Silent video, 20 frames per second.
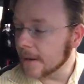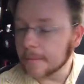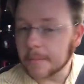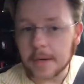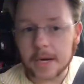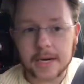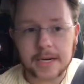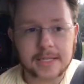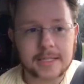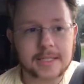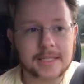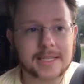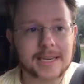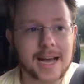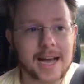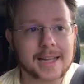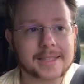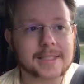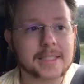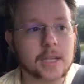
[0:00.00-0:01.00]
But it's
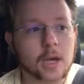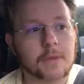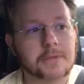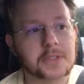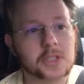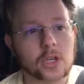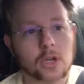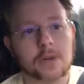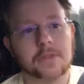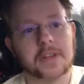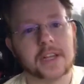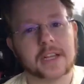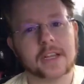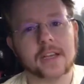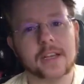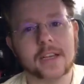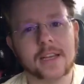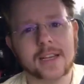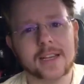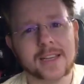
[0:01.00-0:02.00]
not self-serving.
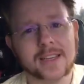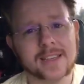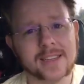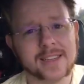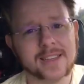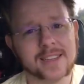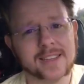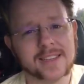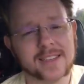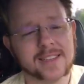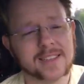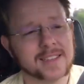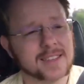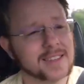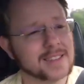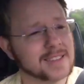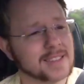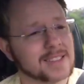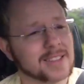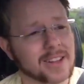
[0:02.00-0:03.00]

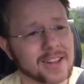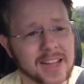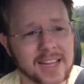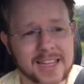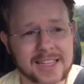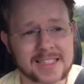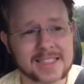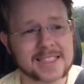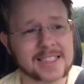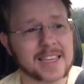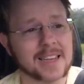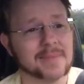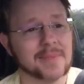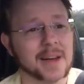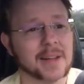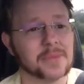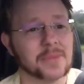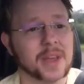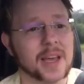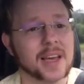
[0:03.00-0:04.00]
That's all I can say
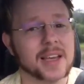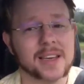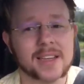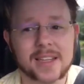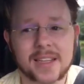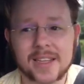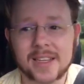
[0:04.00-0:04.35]
about that.